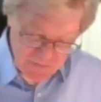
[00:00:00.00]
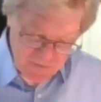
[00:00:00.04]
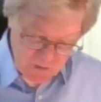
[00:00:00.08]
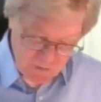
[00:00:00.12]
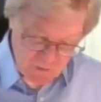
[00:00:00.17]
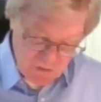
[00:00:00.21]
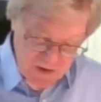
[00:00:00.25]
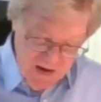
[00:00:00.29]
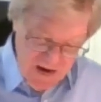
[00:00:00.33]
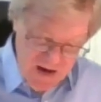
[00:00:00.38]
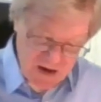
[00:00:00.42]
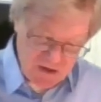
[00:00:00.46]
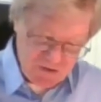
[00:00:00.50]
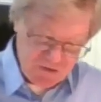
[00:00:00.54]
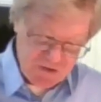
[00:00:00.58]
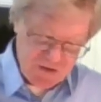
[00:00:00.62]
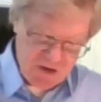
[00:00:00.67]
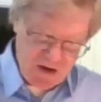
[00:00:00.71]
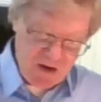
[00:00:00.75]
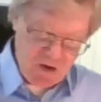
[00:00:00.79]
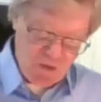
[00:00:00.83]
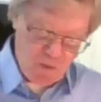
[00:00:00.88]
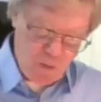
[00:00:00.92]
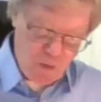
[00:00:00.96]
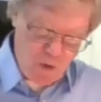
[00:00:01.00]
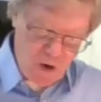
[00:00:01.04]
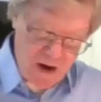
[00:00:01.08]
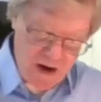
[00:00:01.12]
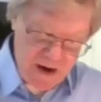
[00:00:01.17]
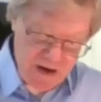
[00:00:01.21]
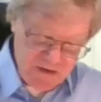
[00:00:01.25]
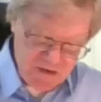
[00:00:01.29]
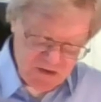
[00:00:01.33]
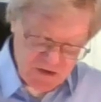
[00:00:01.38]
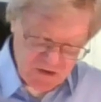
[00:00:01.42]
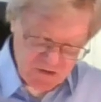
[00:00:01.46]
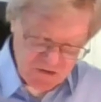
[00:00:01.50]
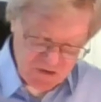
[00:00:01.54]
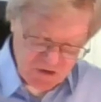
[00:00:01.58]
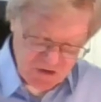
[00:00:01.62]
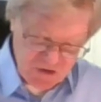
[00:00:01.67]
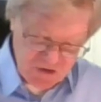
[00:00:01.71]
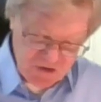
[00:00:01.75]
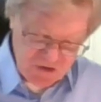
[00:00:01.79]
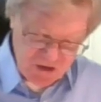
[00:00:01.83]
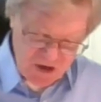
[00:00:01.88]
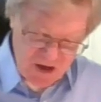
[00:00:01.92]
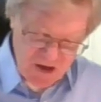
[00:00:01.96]
were asking, why does the
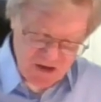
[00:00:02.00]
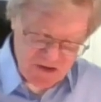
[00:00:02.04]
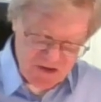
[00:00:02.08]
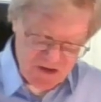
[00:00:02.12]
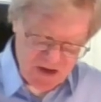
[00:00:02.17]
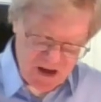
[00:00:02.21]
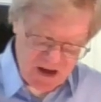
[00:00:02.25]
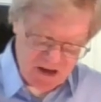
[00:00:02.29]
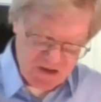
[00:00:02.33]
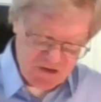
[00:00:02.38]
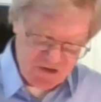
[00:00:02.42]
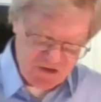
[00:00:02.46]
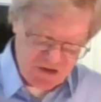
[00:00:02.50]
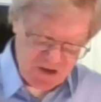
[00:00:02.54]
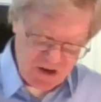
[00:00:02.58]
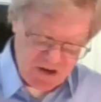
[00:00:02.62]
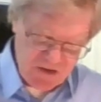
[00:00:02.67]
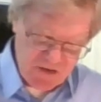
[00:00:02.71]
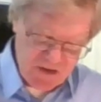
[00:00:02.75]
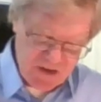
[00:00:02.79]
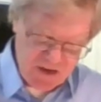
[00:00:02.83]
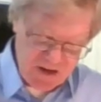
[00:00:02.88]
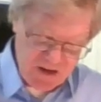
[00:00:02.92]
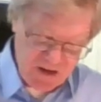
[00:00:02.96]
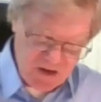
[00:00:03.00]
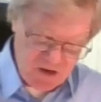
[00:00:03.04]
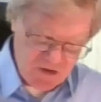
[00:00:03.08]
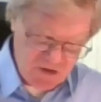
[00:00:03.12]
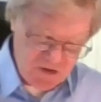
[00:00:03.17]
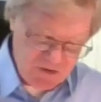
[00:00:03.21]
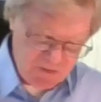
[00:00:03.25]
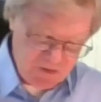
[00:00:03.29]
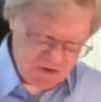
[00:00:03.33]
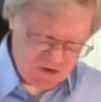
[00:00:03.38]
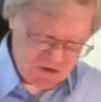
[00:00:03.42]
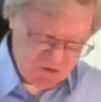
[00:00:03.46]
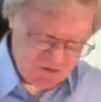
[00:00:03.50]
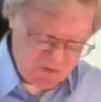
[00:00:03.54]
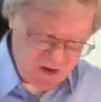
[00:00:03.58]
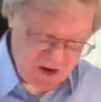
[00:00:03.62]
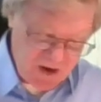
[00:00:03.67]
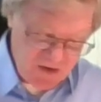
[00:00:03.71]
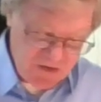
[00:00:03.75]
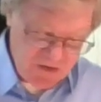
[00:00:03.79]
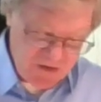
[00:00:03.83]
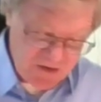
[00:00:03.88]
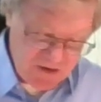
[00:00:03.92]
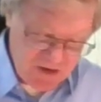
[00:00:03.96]
son not share the guilt of his
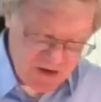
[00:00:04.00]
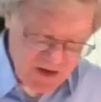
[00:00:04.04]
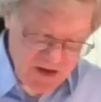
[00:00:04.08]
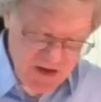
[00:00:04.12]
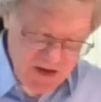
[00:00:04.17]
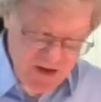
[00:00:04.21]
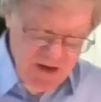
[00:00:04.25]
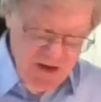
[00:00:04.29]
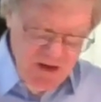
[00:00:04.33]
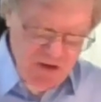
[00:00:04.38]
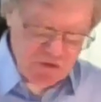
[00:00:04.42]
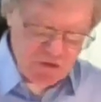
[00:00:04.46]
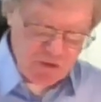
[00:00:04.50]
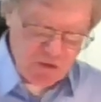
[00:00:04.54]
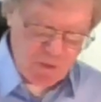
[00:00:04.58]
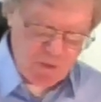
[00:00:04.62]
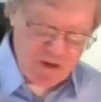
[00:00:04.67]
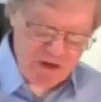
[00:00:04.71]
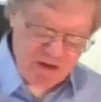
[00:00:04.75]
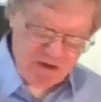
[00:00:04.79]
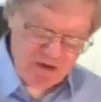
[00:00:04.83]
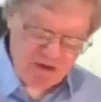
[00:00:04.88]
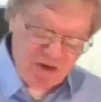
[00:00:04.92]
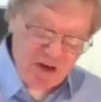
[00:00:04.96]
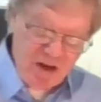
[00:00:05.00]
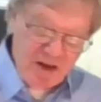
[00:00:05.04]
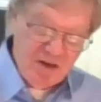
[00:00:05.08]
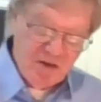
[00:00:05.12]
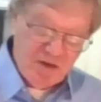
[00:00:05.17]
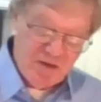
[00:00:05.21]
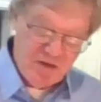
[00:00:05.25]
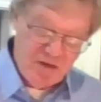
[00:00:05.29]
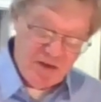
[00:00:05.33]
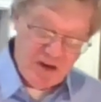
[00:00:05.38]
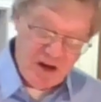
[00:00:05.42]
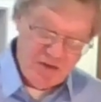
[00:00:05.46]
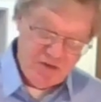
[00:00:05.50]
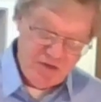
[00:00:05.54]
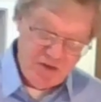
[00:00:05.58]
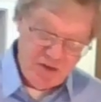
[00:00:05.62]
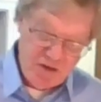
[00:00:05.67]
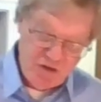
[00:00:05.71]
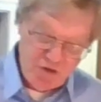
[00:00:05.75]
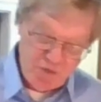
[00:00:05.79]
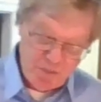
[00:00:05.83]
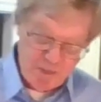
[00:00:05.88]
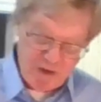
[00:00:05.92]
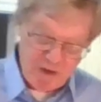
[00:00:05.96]
father? So what Ezekiel does, he
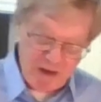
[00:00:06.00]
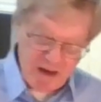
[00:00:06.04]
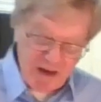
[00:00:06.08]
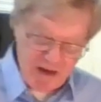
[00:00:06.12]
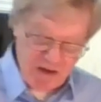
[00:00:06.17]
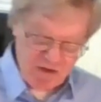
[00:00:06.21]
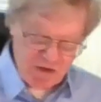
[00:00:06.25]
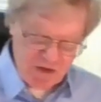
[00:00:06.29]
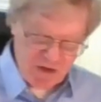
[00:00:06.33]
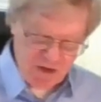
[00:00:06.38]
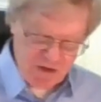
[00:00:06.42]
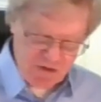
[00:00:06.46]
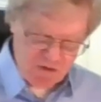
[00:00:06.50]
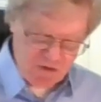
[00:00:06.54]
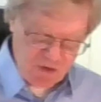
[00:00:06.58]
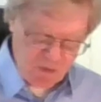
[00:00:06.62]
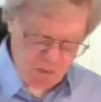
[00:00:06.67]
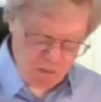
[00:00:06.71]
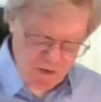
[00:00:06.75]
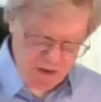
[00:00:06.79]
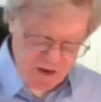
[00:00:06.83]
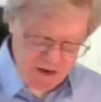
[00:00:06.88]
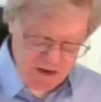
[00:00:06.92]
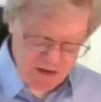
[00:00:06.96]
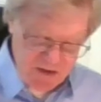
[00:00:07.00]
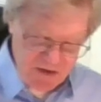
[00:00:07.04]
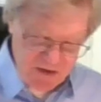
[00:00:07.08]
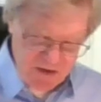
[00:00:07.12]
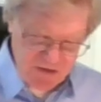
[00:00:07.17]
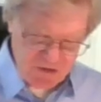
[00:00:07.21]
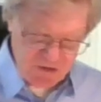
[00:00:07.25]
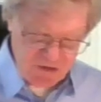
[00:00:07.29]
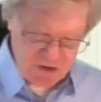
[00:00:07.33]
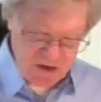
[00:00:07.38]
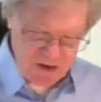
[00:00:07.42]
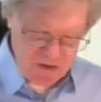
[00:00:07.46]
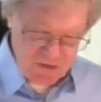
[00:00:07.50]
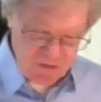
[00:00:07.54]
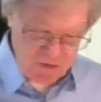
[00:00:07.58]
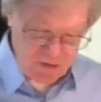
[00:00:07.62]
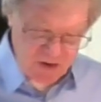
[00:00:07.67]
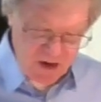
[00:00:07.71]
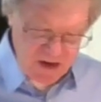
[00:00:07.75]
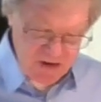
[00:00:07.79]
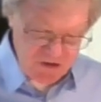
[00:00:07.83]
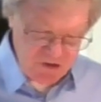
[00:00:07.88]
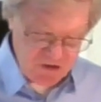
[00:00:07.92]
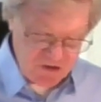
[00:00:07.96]
explains it is the wickedness and
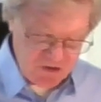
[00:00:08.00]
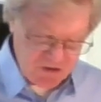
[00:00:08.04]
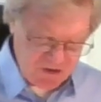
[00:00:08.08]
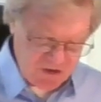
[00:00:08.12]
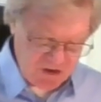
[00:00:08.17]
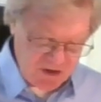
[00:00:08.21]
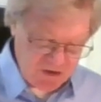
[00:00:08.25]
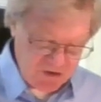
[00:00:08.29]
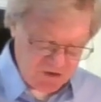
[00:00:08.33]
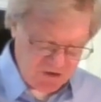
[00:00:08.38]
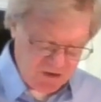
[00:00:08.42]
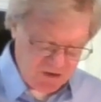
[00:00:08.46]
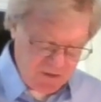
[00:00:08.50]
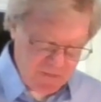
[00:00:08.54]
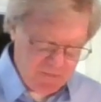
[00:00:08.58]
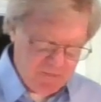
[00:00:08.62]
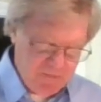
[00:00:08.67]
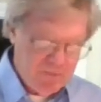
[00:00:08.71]
righteousness